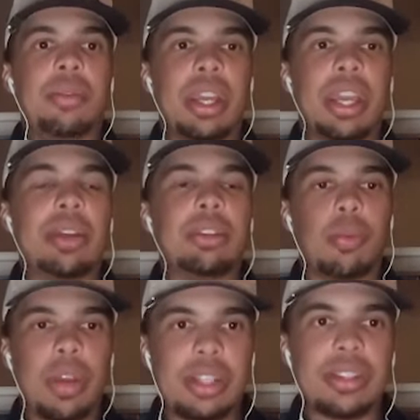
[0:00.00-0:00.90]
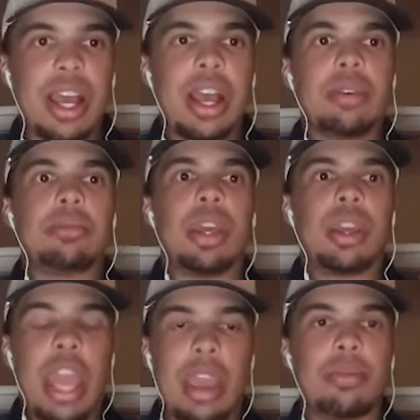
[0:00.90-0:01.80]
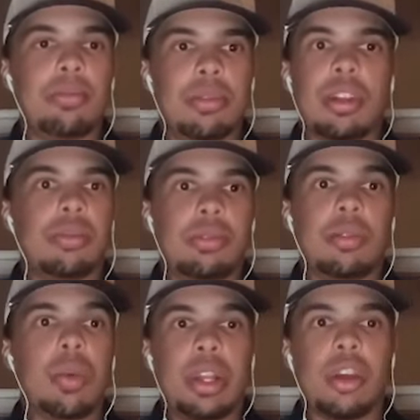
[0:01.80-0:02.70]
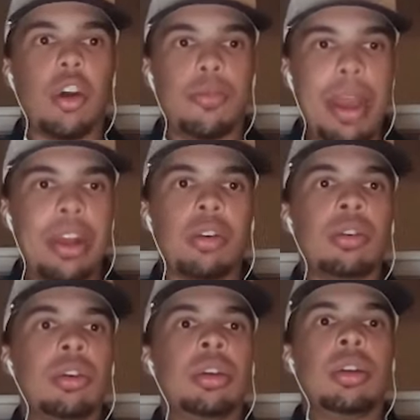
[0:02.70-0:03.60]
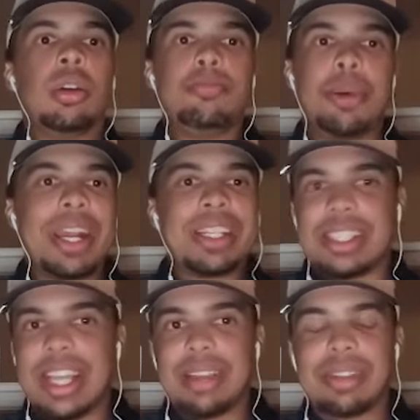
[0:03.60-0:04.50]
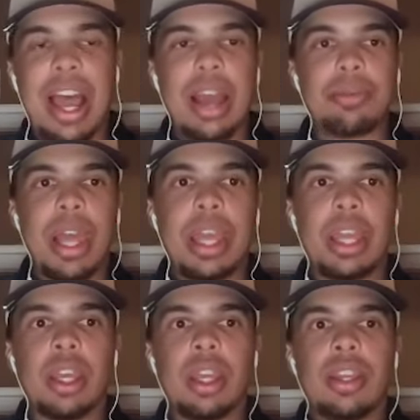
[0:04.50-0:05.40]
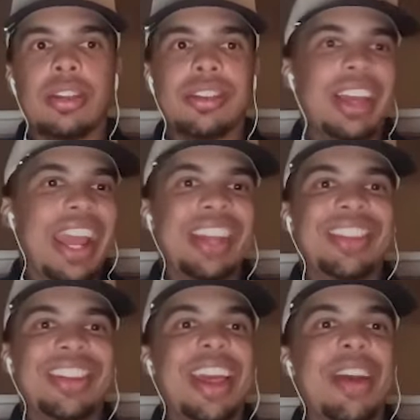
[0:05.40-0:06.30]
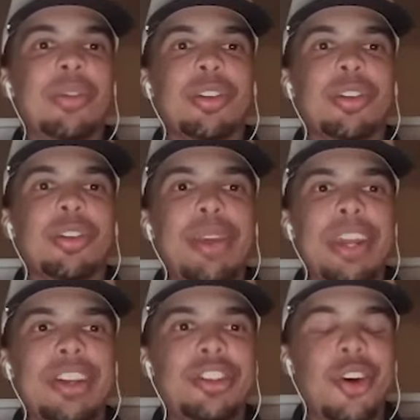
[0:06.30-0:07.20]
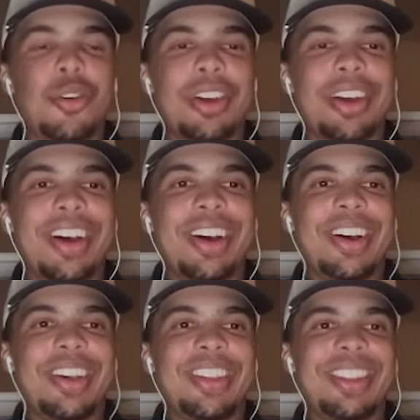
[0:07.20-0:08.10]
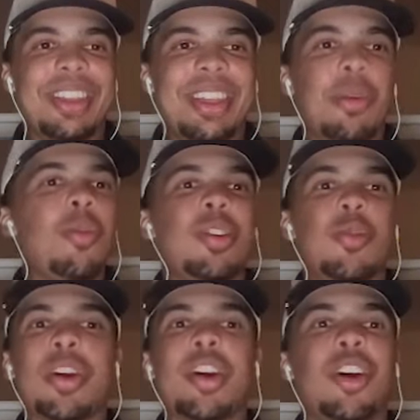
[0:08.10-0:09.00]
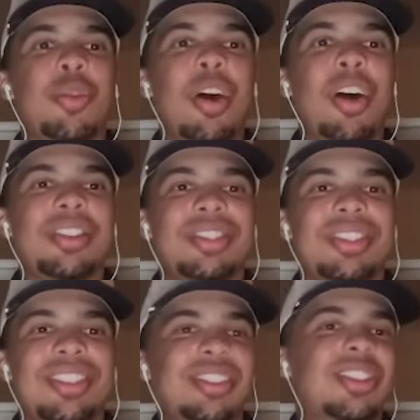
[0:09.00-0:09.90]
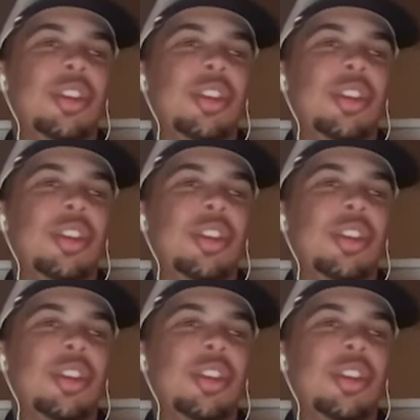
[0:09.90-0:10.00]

when it came to winning time and came to to winning the gold medal. But at the same time, like Anthony Edwards made a joke. Uh, they were wondering where Curry was two